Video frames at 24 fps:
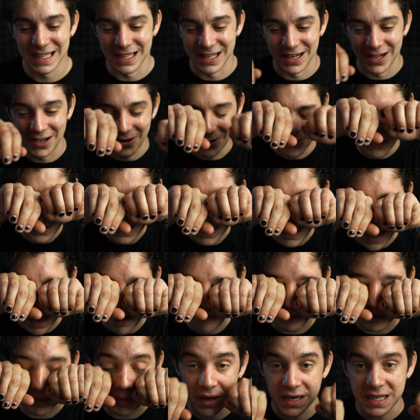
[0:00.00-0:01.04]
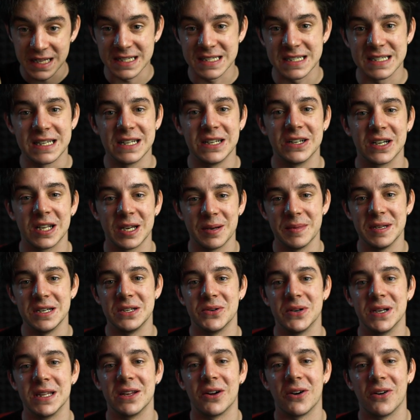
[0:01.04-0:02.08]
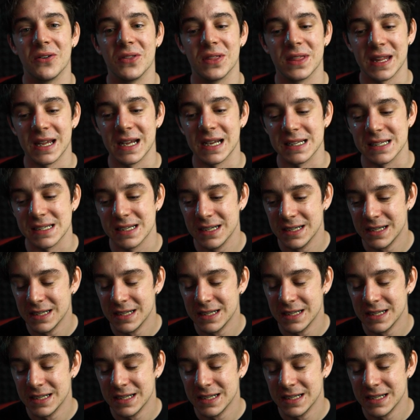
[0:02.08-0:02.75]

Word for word: you know, everybody is still going to be doing their own thing.